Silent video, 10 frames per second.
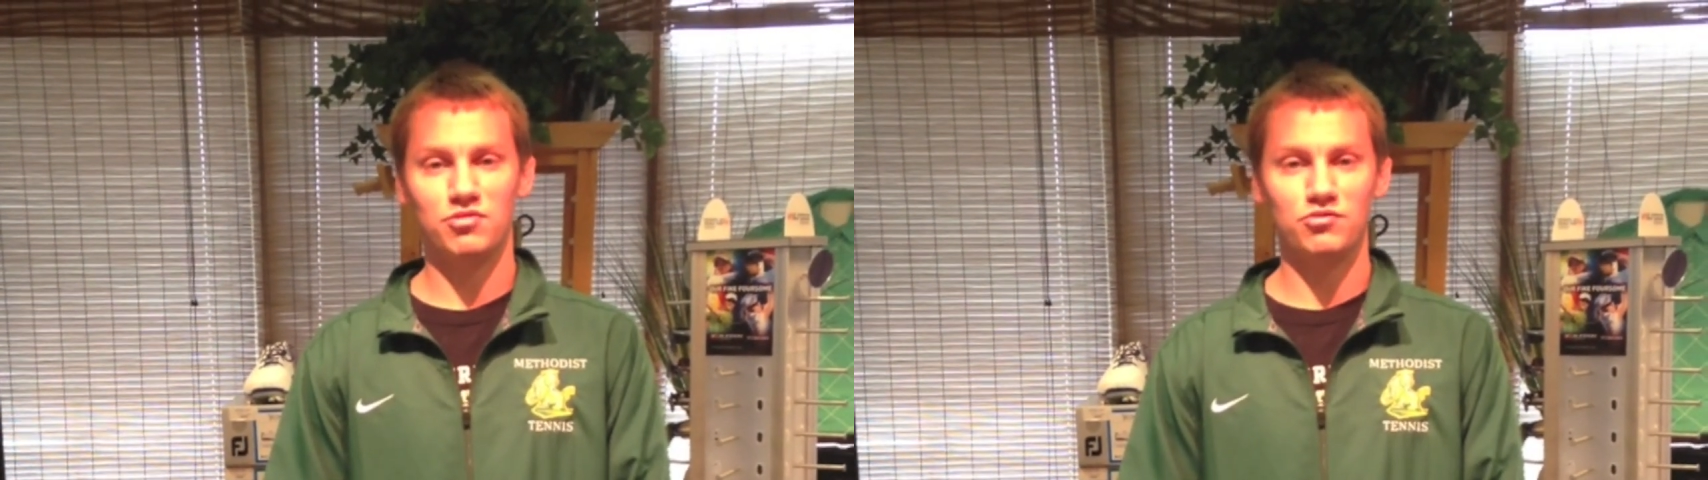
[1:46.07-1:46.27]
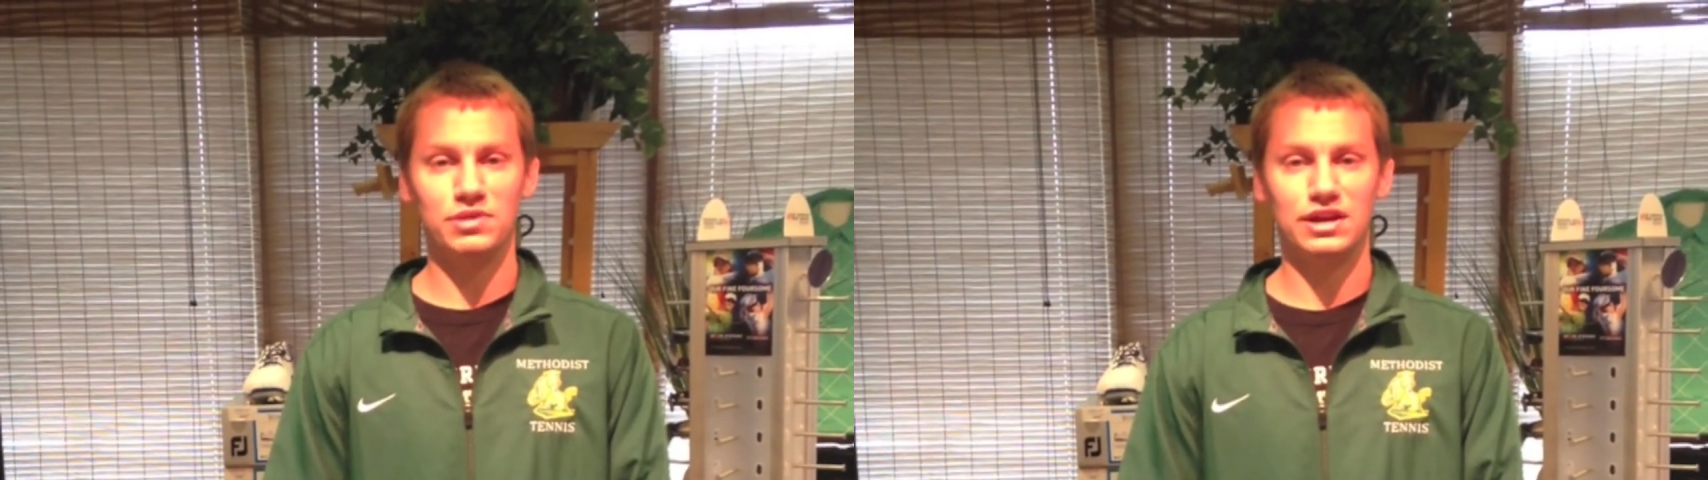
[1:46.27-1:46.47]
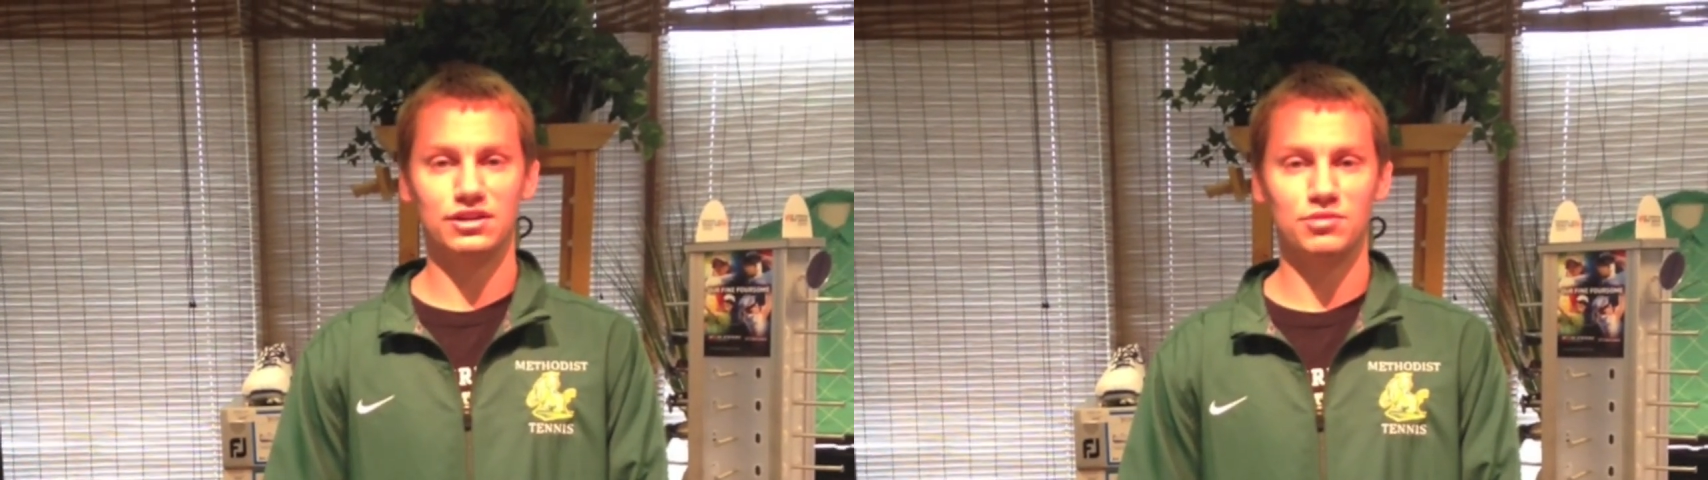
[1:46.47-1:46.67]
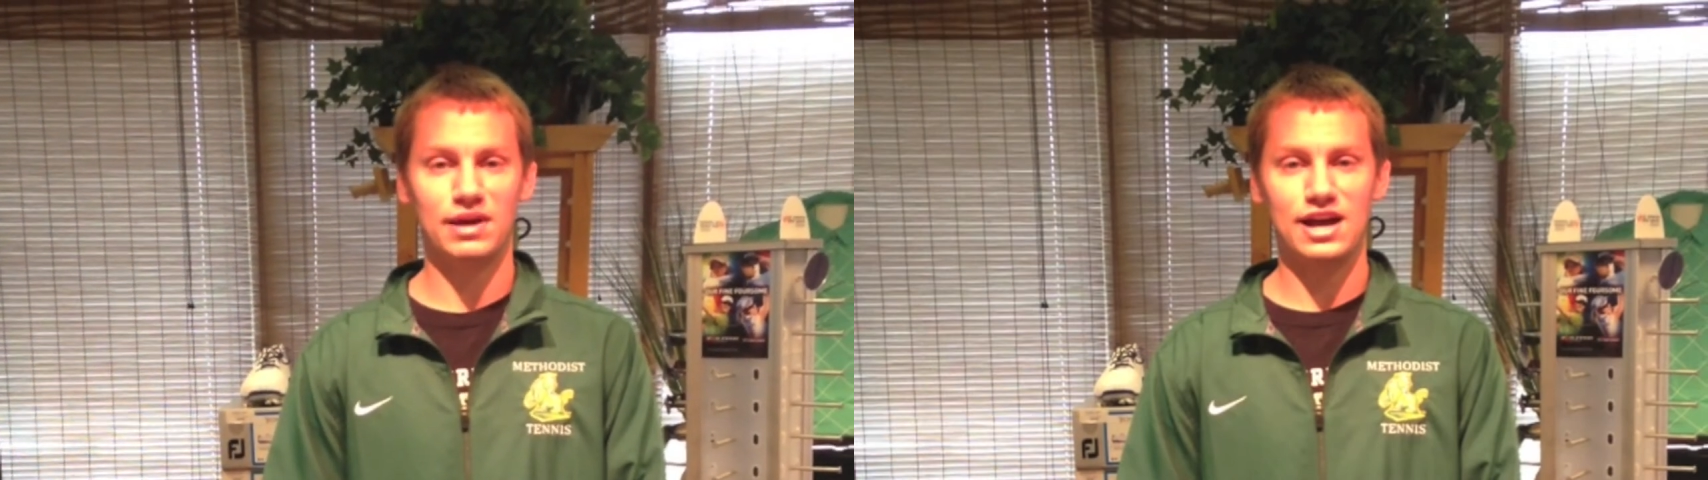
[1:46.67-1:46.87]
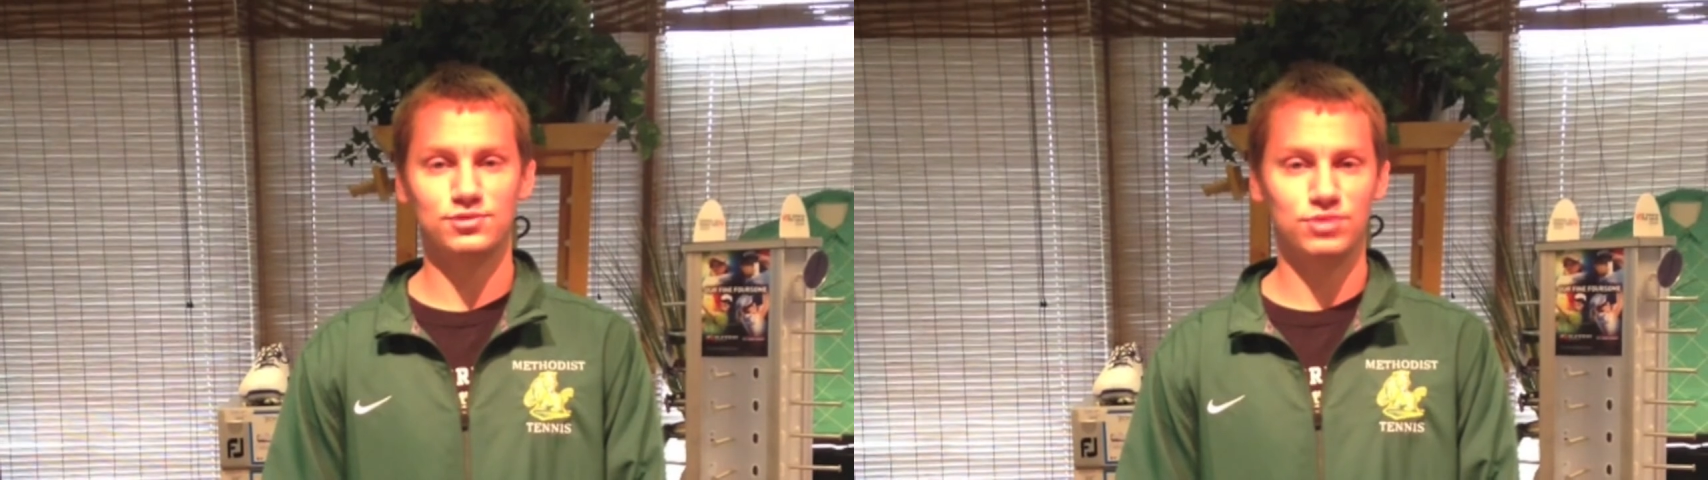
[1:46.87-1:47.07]
of being the
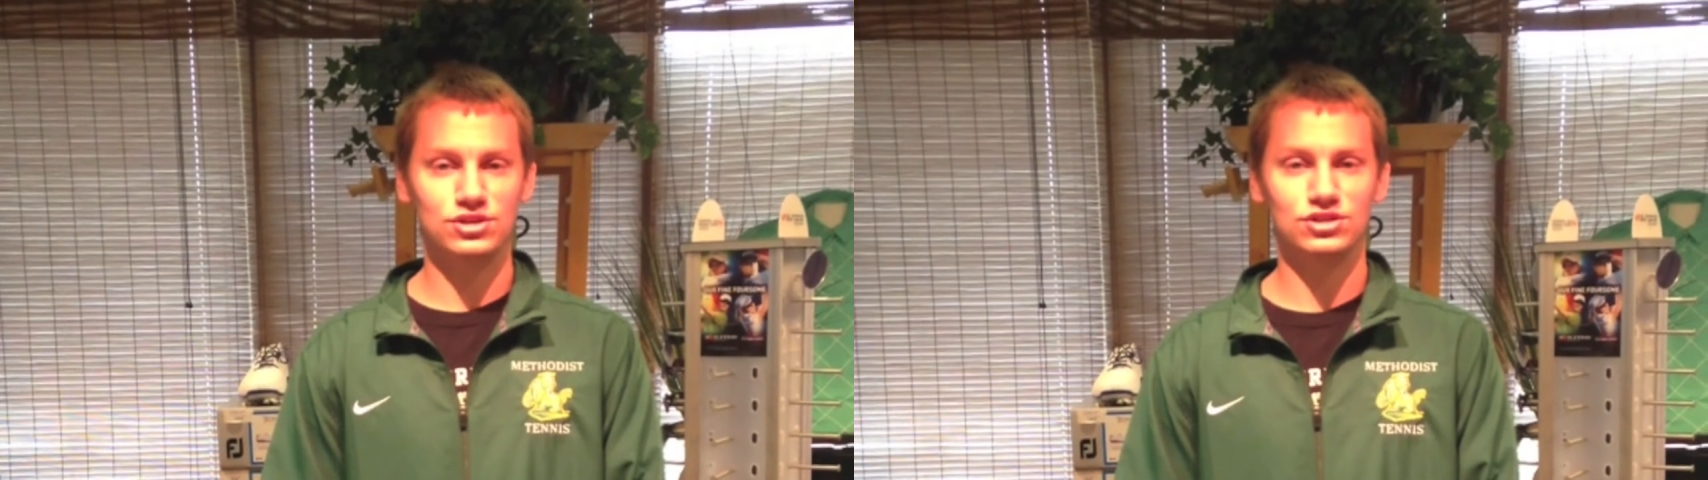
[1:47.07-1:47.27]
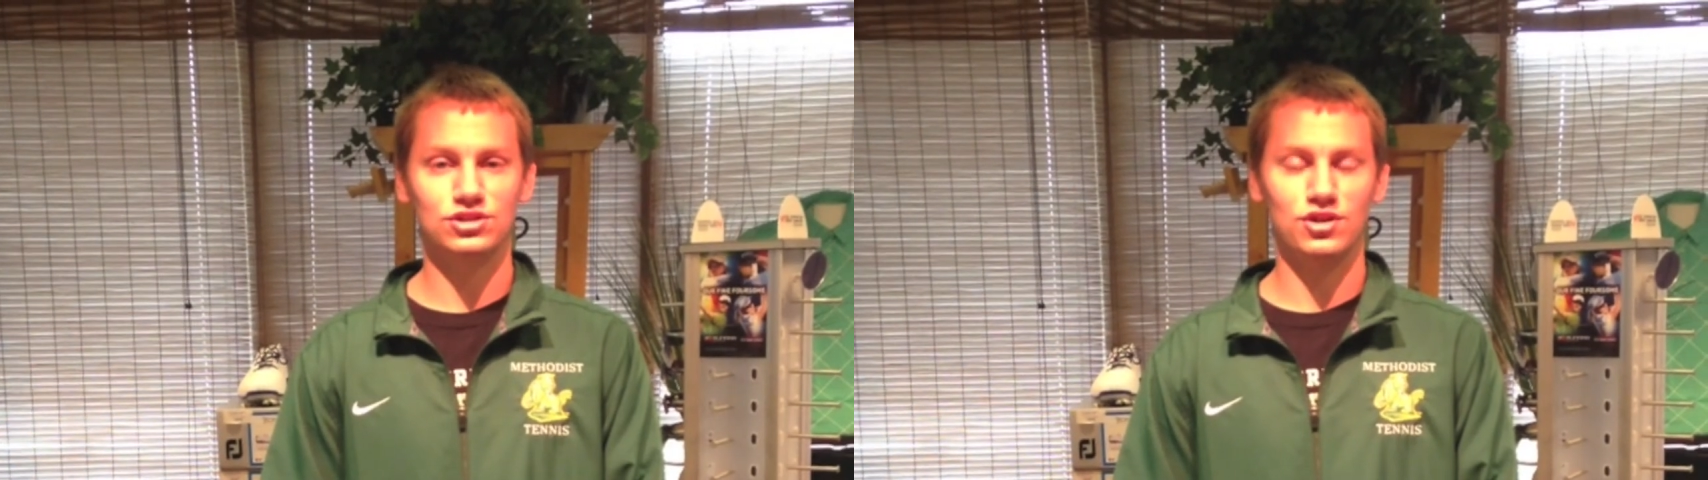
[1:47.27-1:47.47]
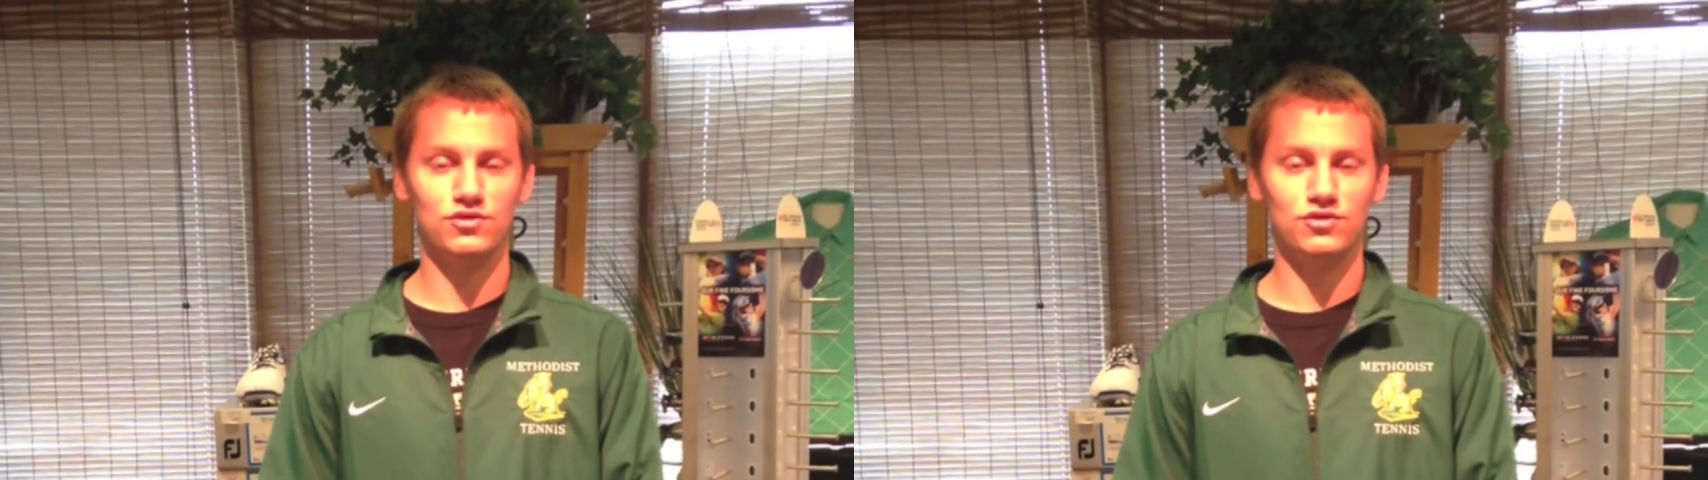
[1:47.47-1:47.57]
past president